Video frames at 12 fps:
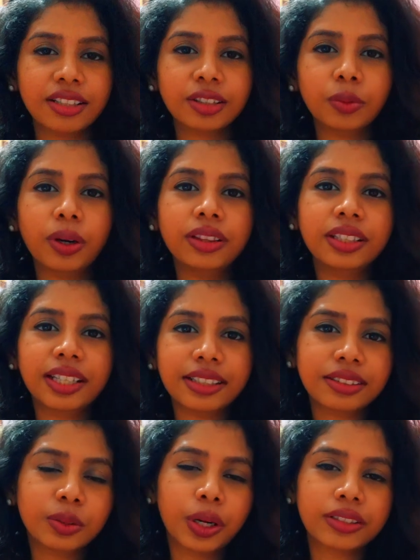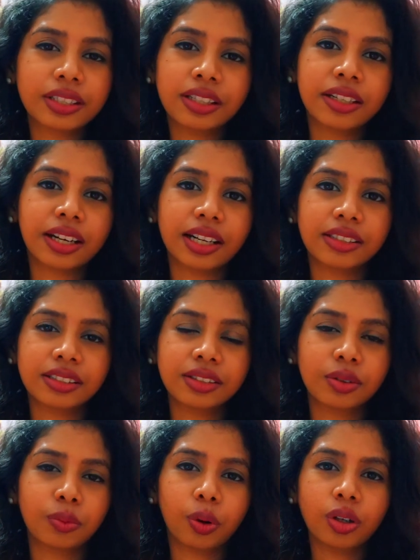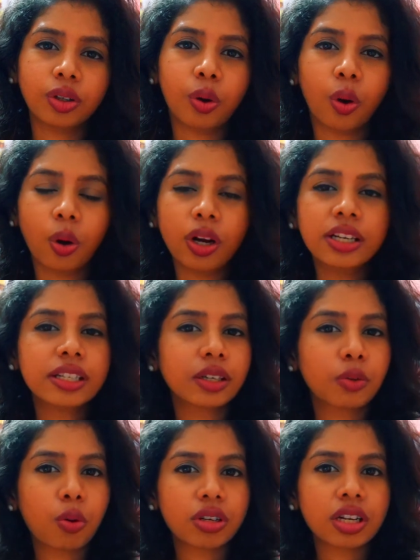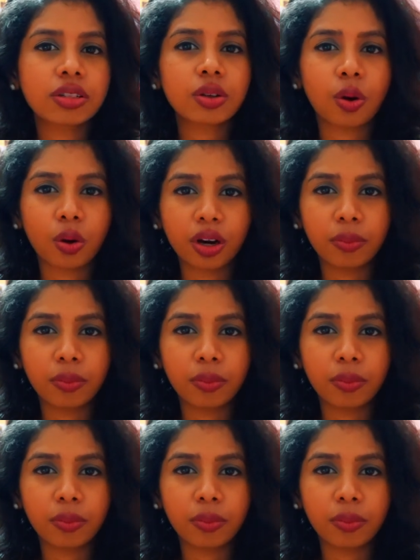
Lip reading: So when the next question arises of what All India quota is all